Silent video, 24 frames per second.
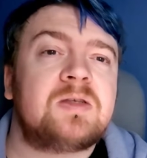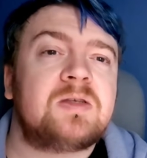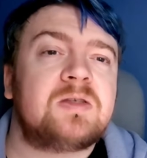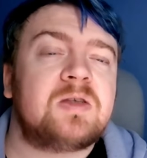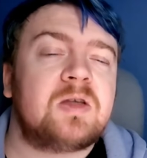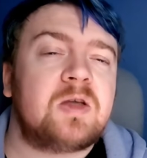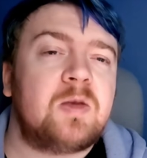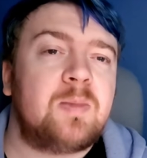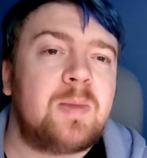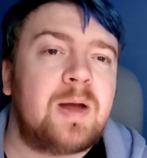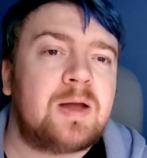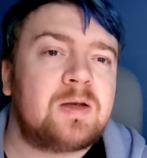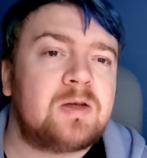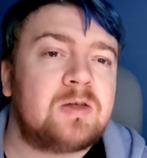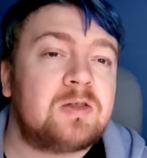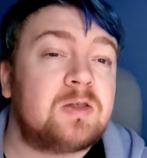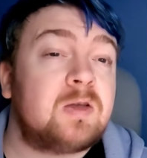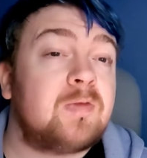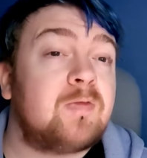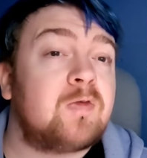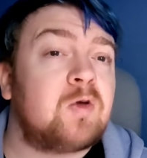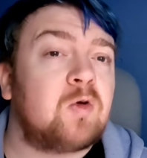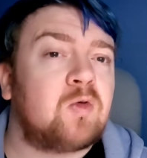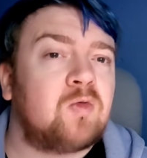is a commander is
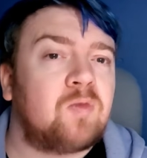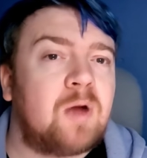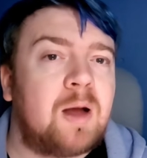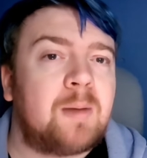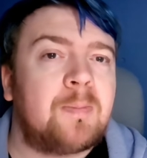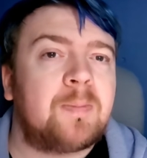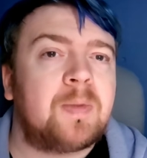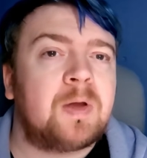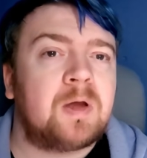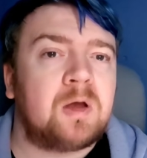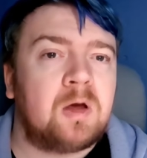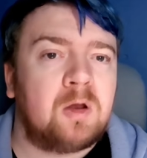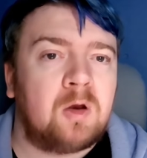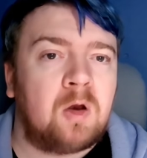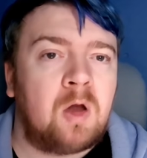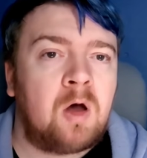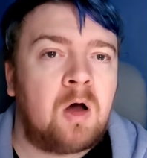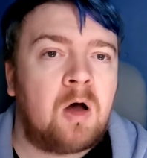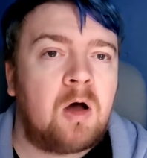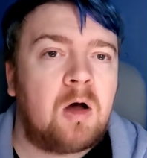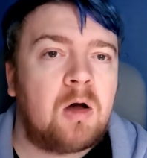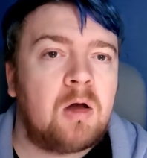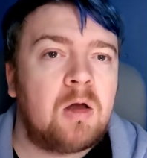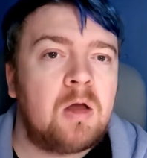if you're ramping a
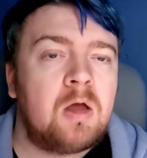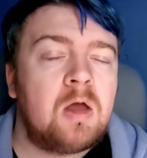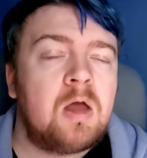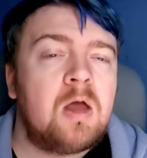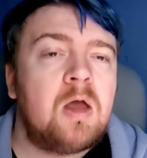lot